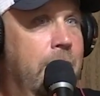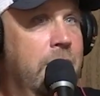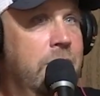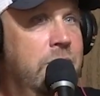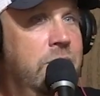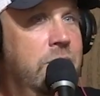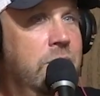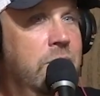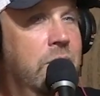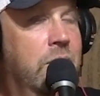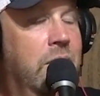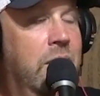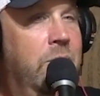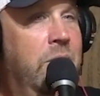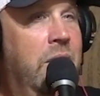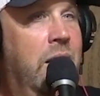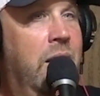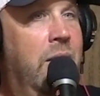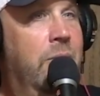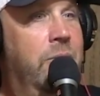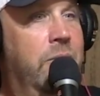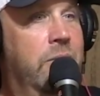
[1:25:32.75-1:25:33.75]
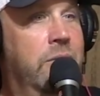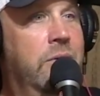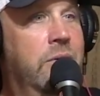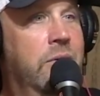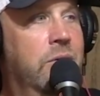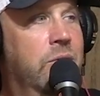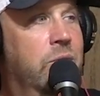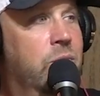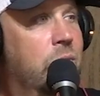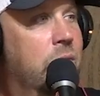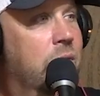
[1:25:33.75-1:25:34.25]
So I'm an
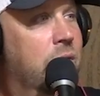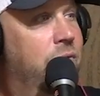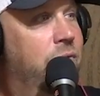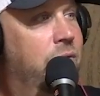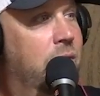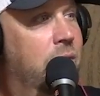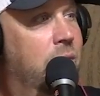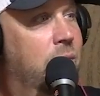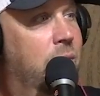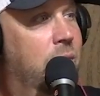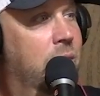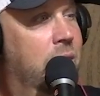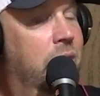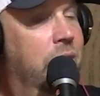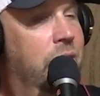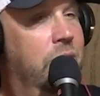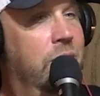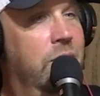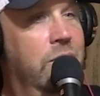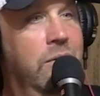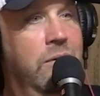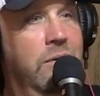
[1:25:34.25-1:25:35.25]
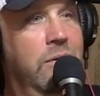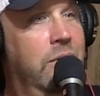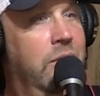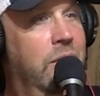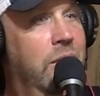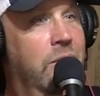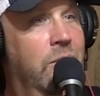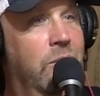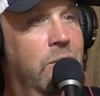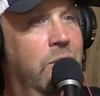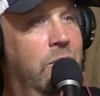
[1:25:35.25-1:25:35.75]
opportunist waterfowl wherever
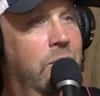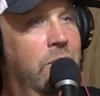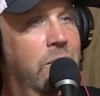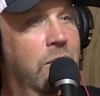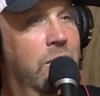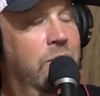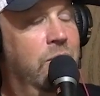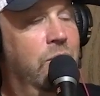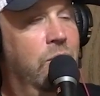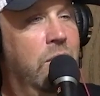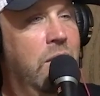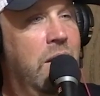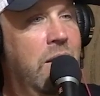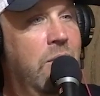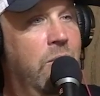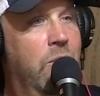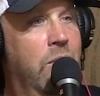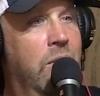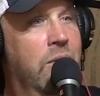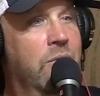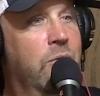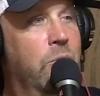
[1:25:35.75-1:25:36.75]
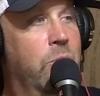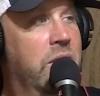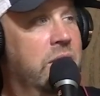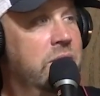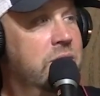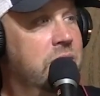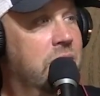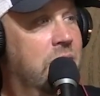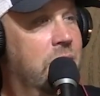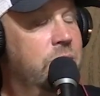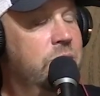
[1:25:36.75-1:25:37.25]
we're at, whatever
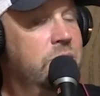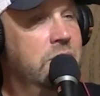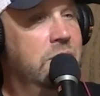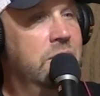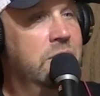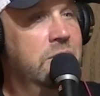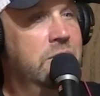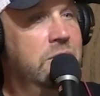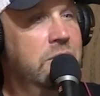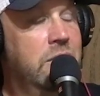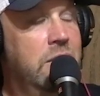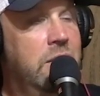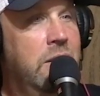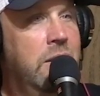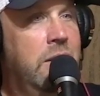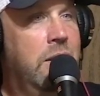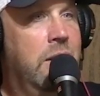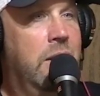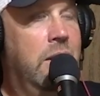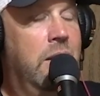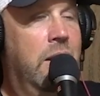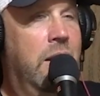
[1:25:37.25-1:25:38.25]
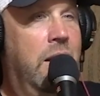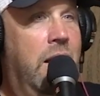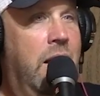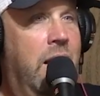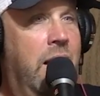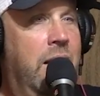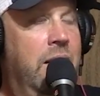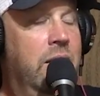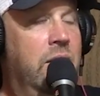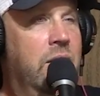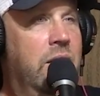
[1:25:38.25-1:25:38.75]
best option is.
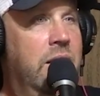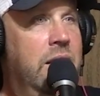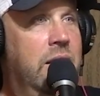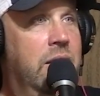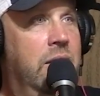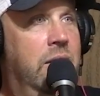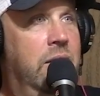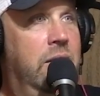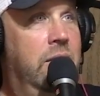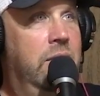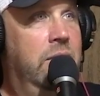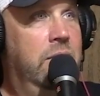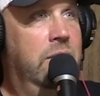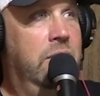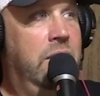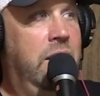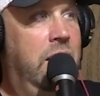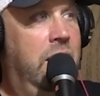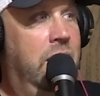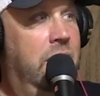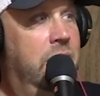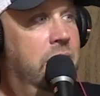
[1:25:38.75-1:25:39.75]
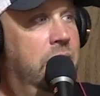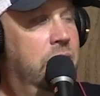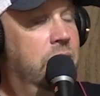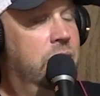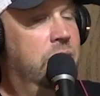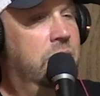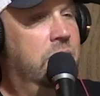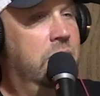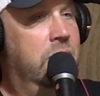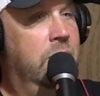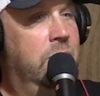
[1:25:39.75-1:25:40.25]
I like Canada
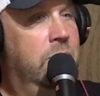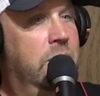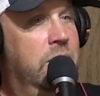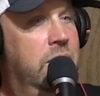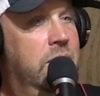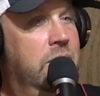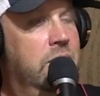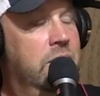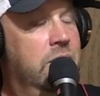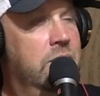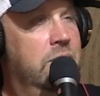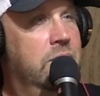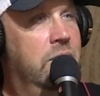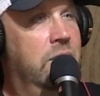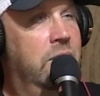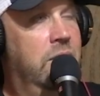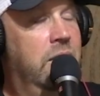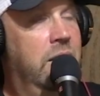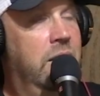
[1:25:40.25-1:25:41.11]
goose hunting because